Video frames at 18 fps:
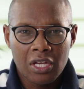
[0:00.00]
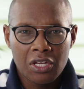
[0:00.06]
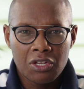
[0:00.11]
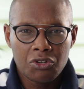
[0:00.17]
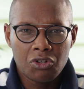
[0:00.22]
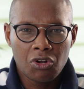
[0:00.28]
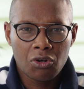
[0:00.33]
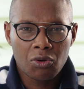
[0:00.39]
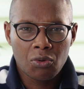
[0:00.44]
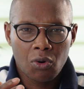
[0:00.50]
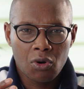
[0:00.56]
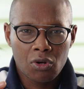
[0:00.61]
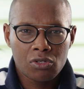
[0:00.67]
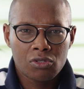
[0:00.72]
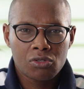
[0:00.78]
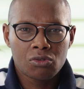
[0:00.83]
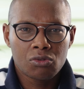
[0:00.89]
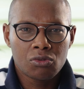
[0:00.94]
You don't
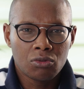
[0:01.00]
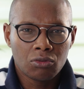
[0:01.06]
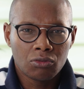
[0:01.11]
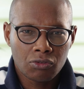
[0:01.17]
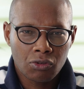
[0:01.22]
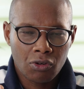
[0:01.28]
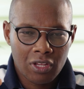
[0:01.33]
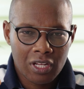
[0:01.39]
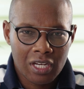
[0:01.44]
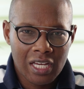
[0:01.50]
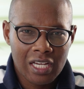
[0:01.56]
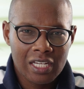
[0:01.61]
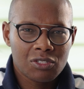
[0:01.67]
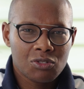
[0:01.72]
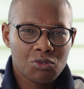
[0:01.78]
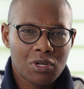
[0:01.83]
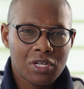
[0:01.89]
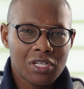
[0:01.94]
want to, for the
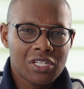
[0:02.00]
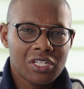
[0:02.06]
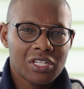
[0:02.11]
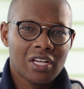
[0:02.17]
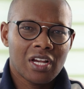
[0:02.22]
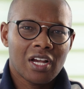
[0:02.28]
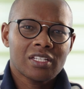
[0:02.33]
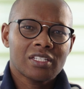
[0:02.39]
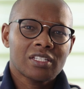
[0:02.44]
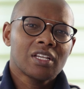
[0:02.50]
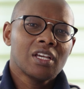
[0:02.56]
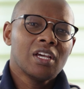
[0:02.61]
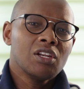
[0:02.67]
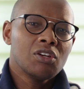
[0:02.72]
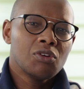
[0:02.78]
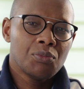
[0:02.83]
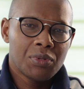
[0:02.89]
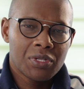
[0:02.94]
next 20 years,
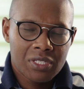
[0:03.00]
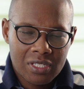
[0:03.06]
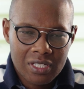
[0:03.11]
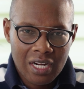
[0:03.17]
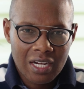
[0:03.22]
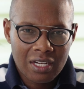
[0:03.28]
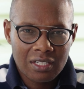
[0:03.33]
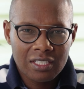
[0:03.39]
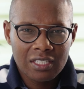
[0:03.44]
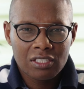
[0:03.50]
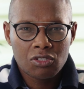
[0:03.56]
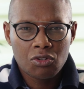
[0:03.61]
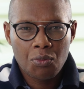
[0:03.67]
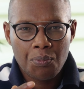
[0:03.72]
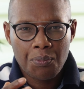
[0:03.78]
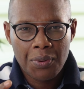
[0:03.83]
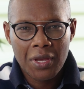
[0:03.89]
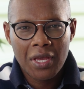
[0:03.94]
to be struggling to
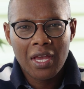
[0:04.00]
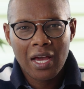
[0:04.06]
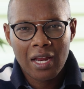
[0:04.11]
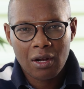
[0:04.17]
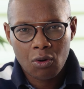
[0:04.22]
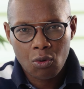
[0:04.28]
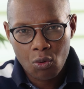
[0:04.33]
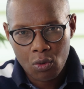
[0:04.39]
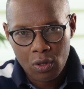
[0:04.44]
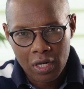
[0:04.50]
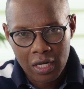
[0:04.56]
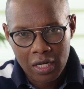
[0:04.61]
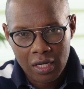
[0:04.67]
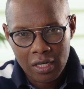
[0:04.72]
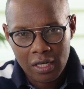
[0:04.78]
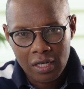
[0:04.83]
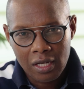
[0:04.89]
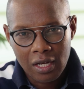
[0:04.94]
pay a loan
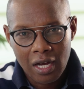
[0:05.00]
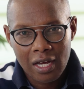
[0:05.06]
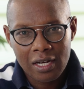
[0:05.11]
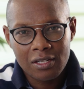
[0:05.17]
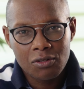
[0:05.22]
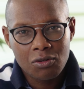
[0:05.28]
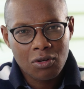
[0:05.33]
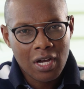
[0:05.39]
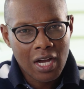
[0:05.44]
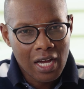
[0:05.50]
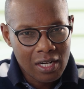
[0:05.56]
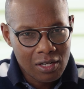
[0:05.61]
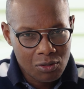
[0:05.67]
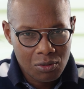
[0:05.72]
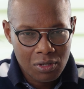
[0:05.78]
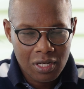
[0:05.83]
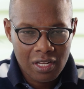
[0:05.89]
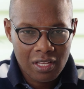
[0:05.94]
and you can't
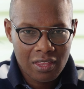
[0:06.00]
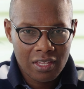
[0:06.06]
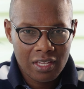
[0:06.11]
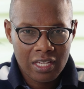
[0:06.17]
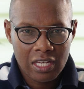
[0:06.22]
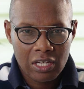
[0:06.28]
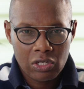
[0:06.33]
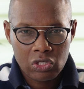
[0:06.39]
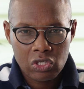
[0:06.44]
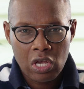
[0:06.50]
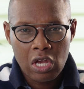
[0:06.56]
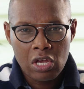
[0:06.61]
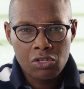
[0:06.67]
do anything else.